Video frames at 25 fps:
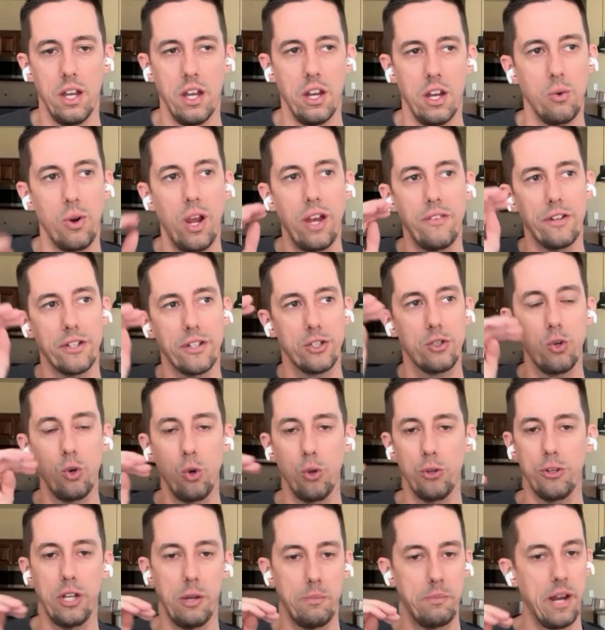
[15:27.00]
We have a
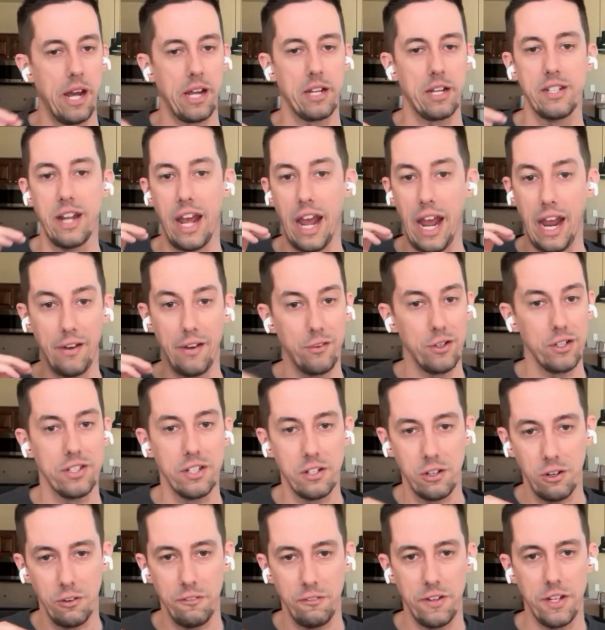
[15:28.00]
tooltip next to every
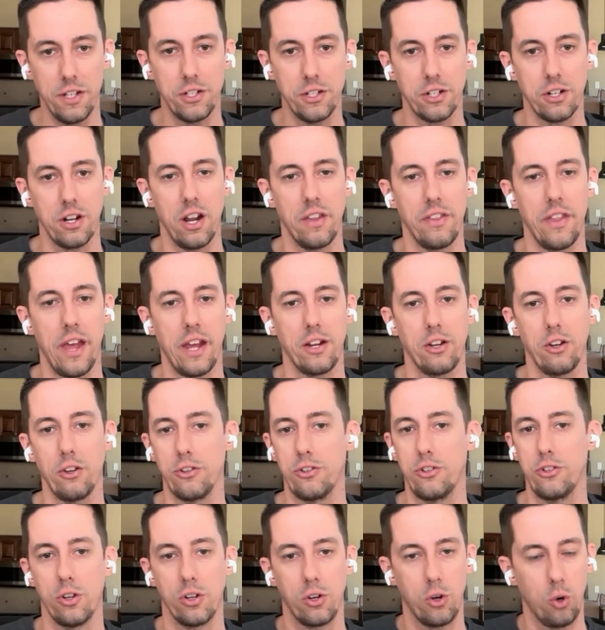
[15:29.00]
single feature, and that
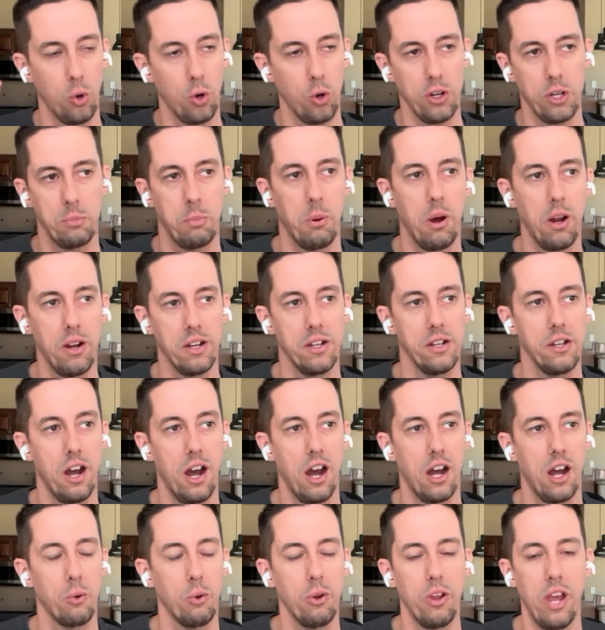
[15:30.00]
goes to a corresponding
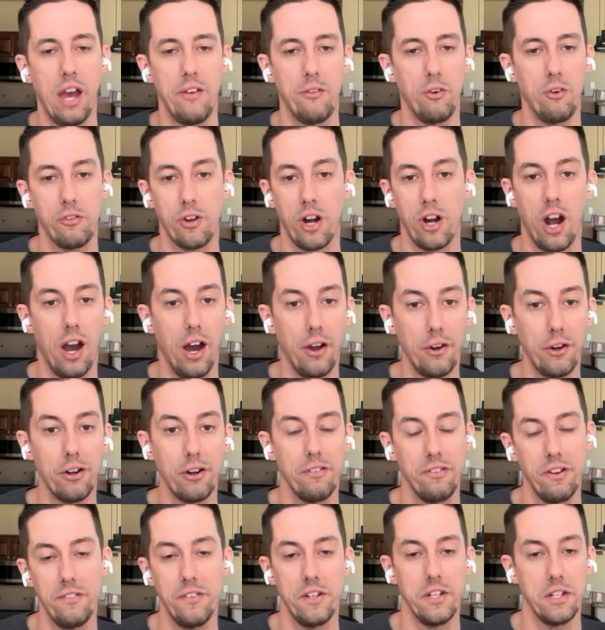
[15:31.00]
doc. We have over
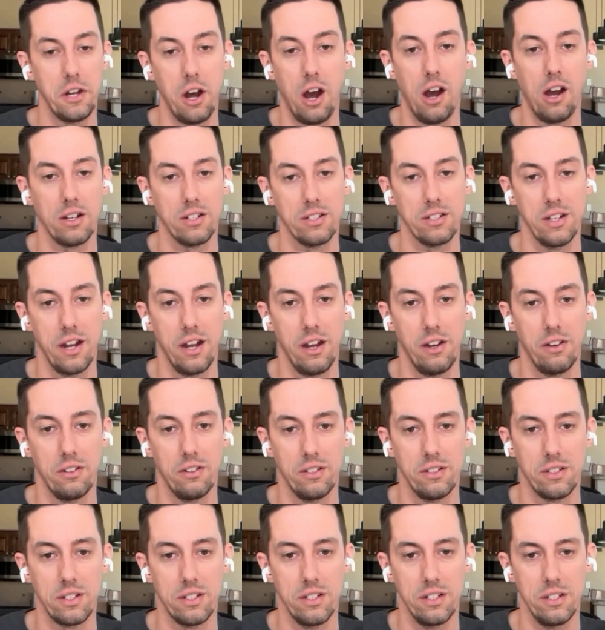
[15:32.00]
150 docs
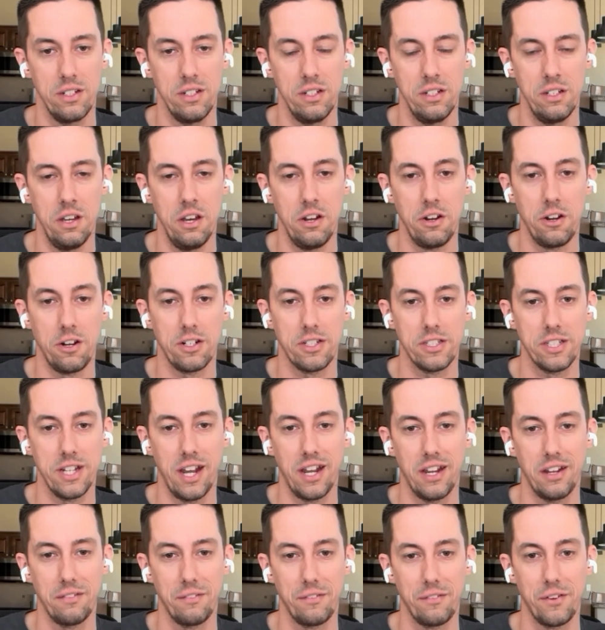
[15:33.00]
now on our
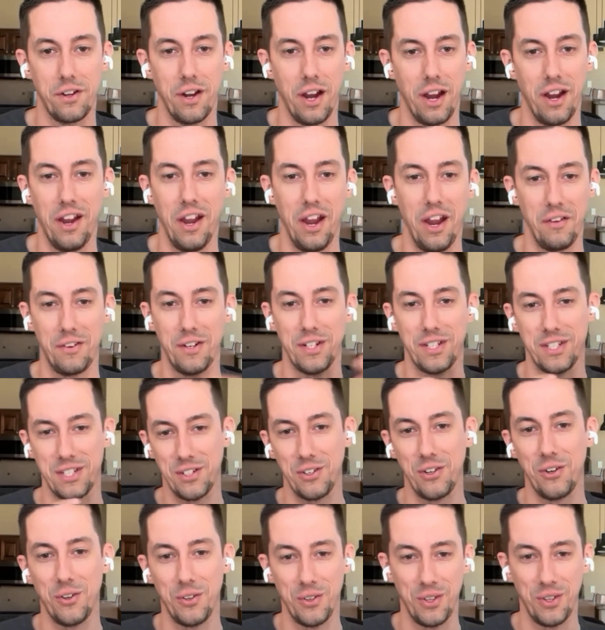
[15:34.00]
site for every
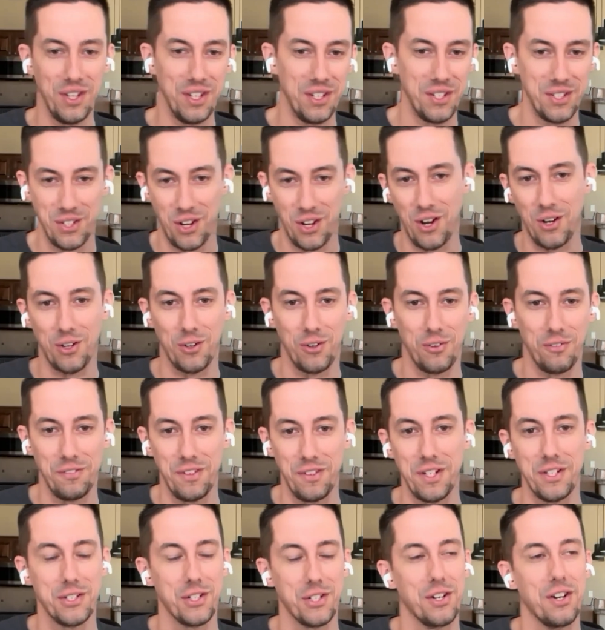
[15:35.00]
single toggle
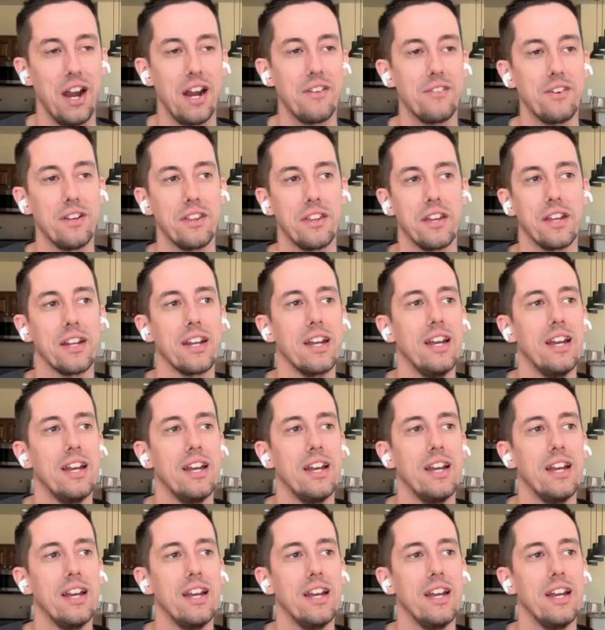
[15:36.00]
feature, everything.